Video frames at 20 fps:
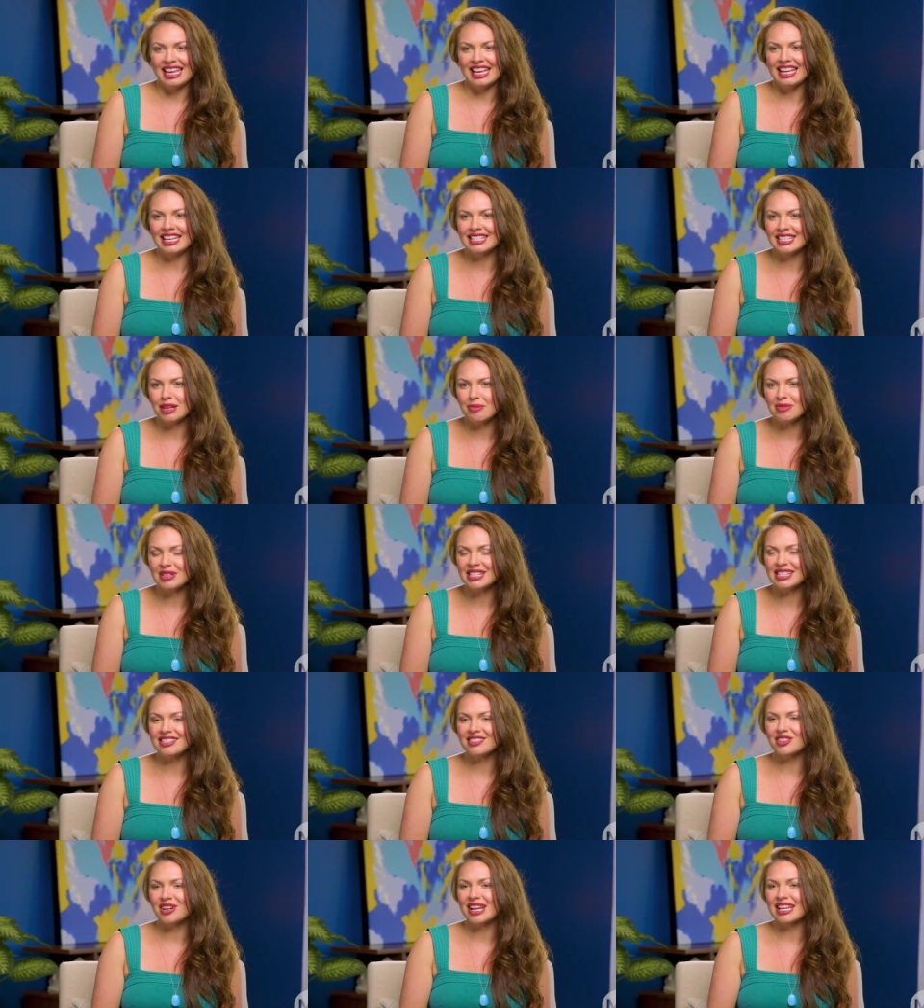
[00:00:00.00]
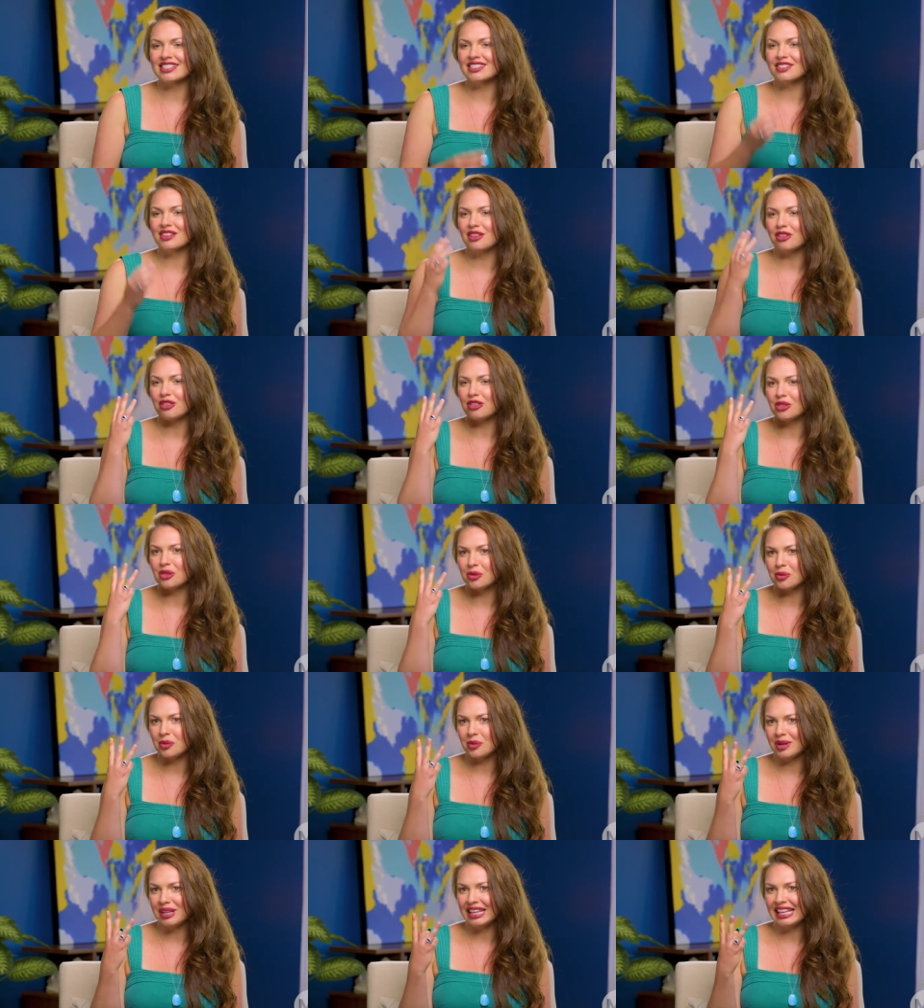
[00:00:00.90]
It demonstrates
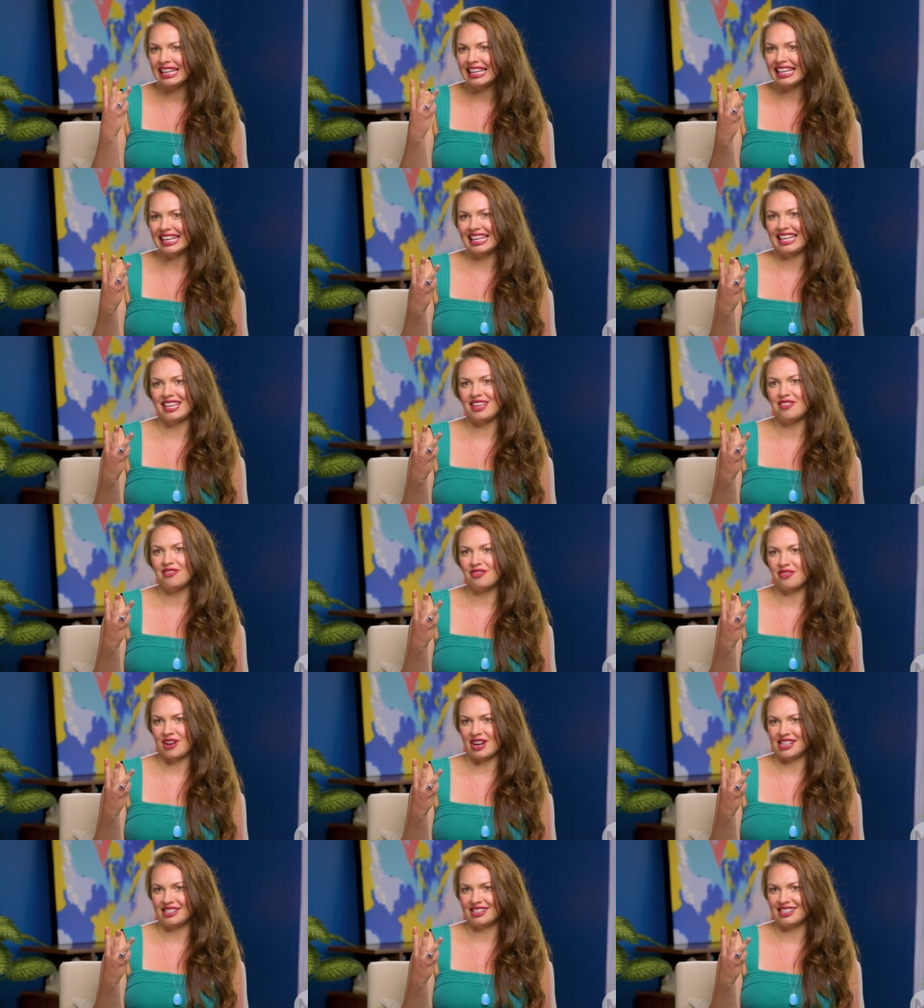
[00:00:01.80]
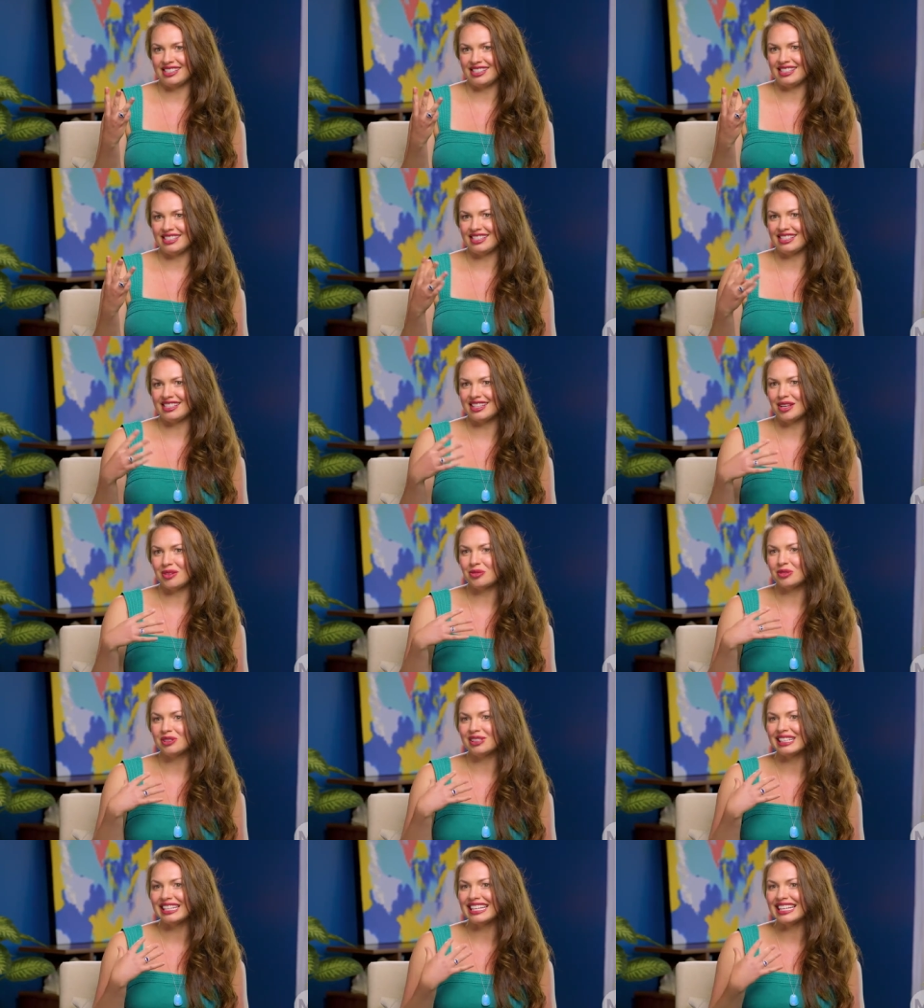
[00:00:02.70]
3 key phrases that
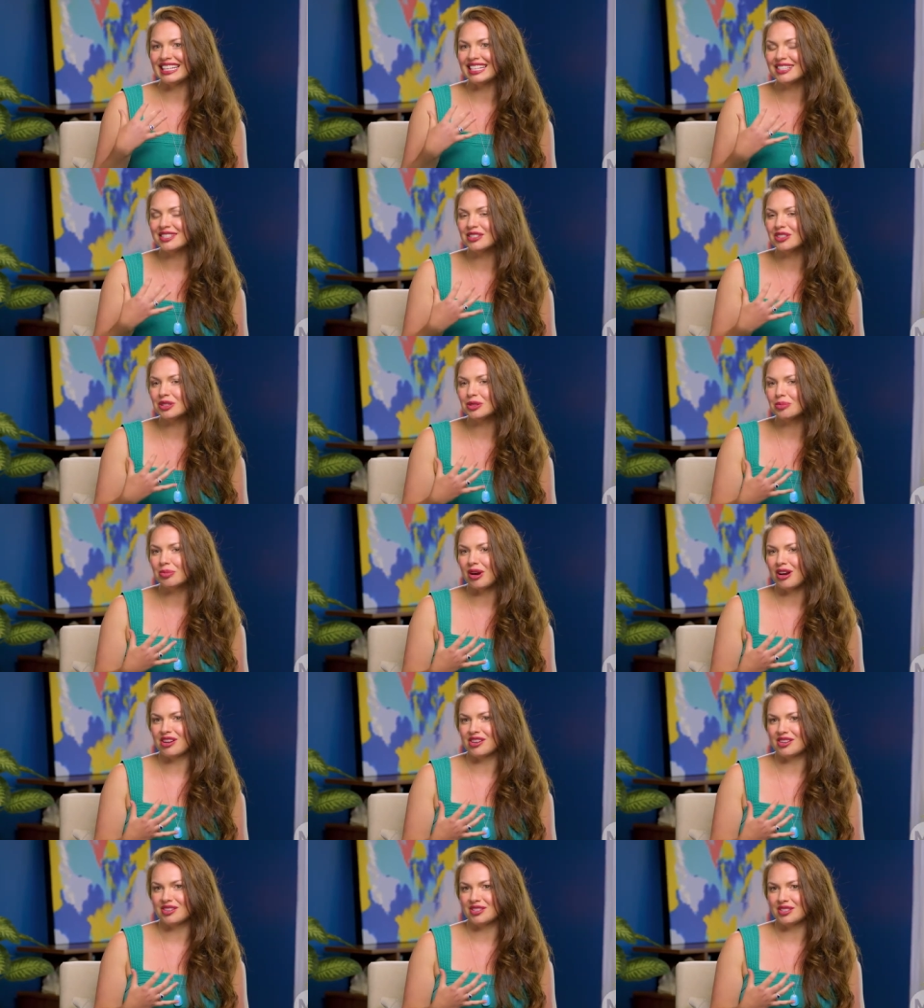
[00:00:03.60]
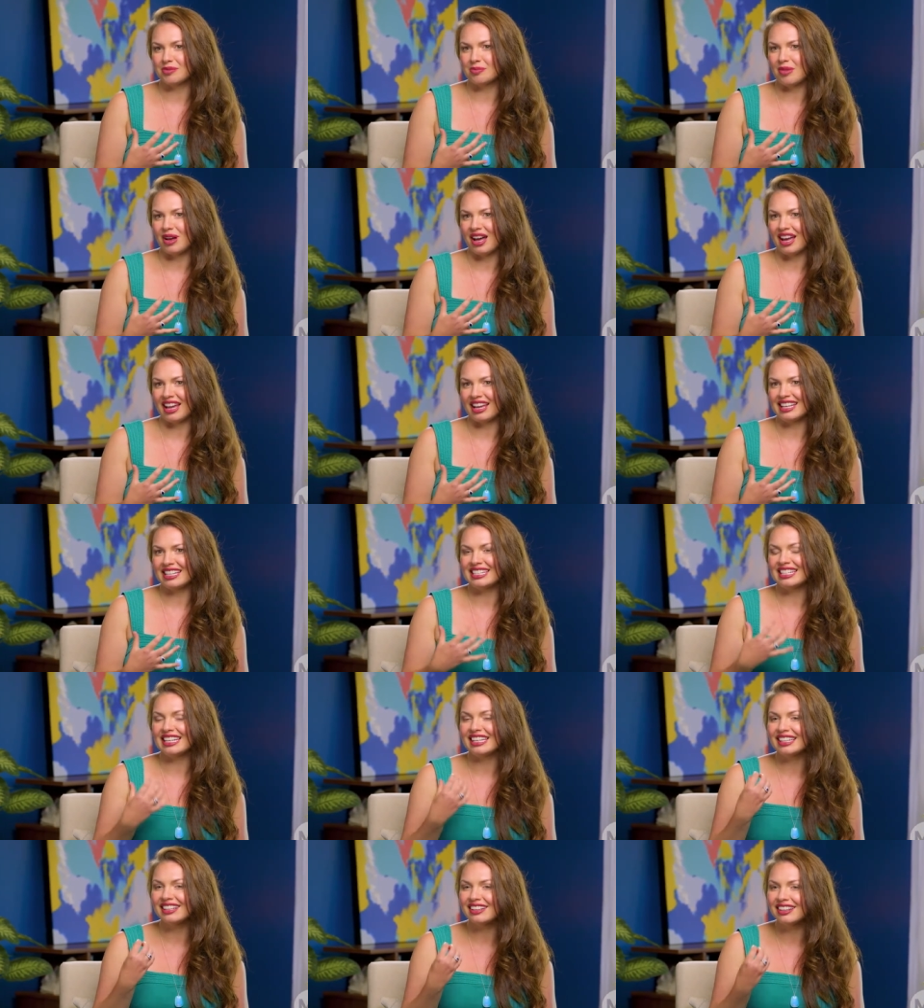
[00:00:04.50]
will ease your partner's mind
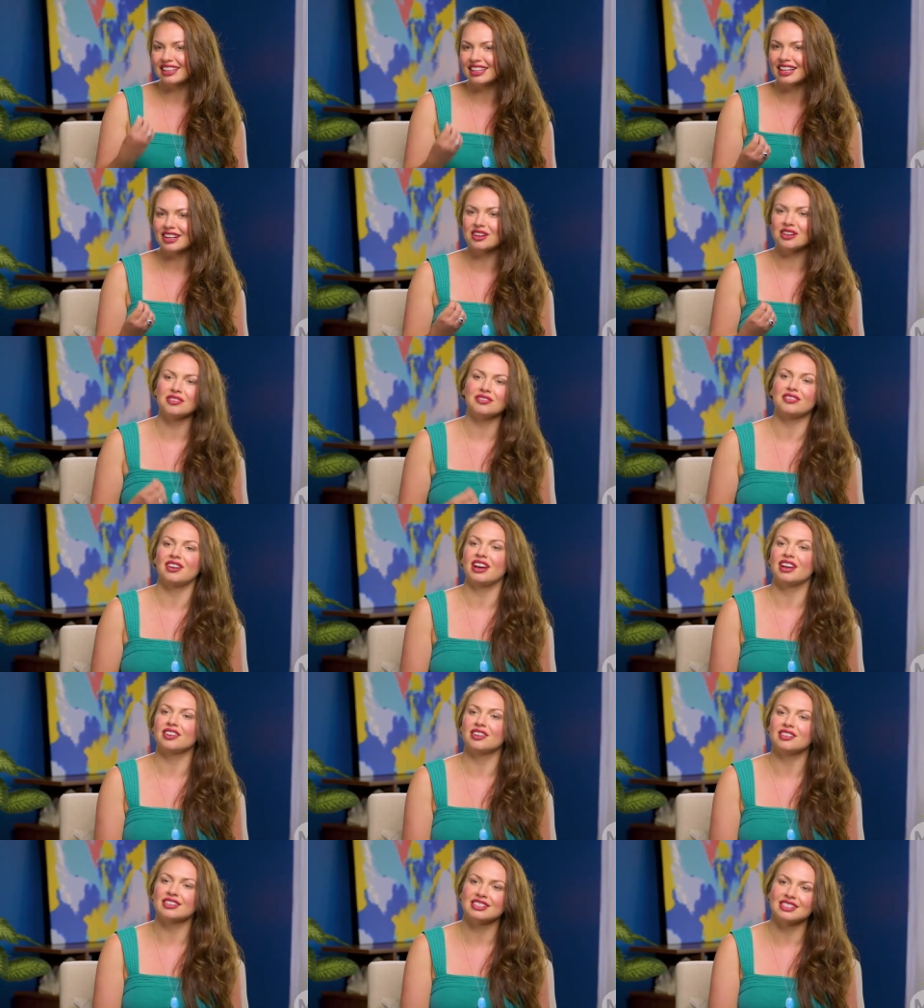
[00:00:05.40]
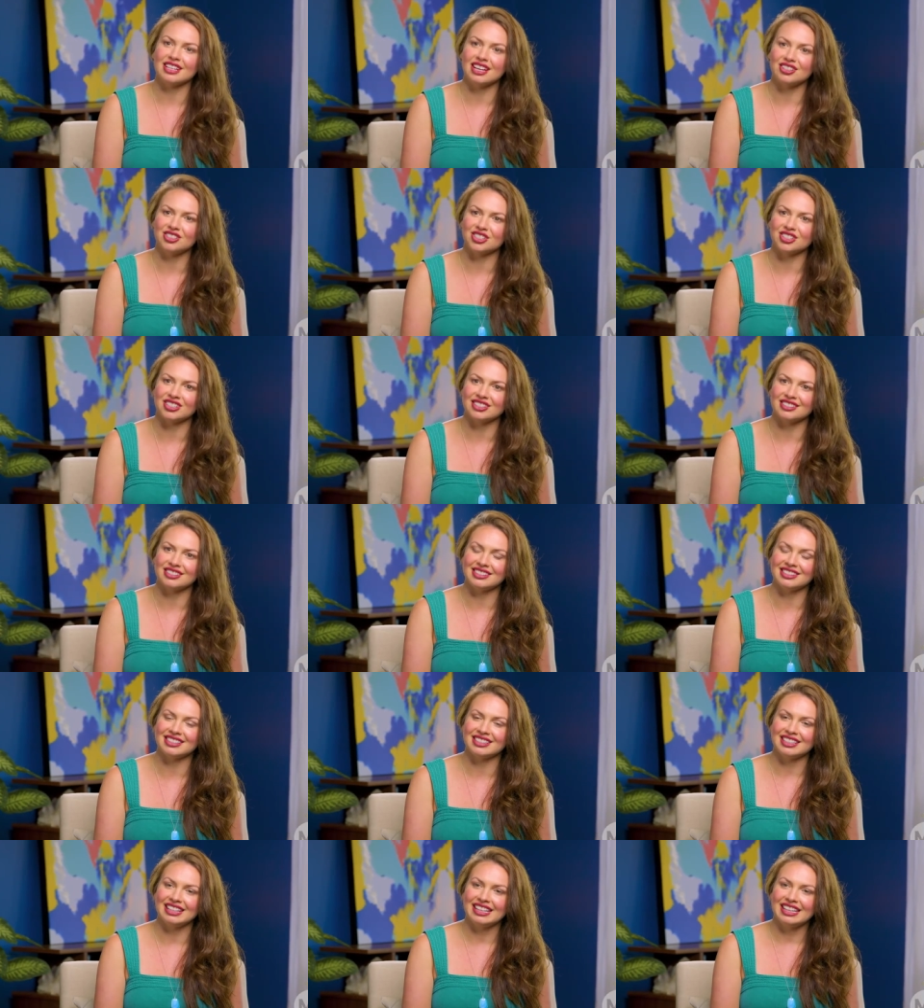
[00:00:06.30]
and clarify your
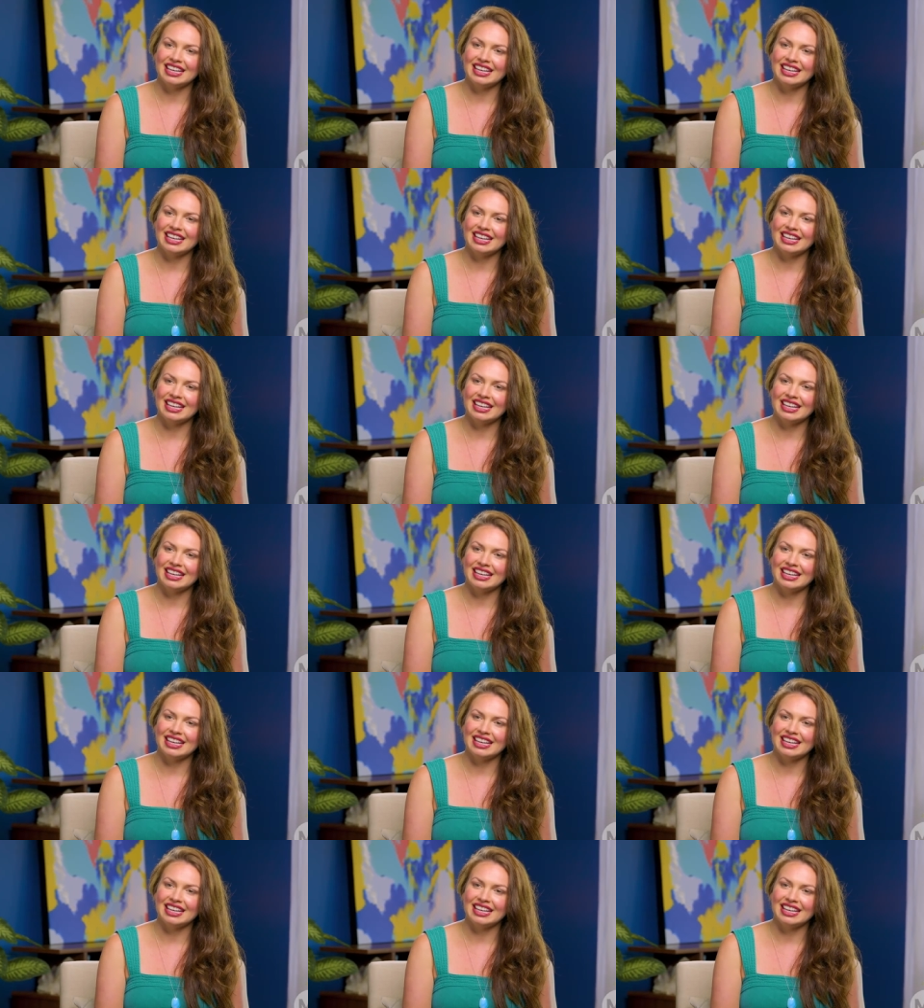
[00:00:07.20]
intentions.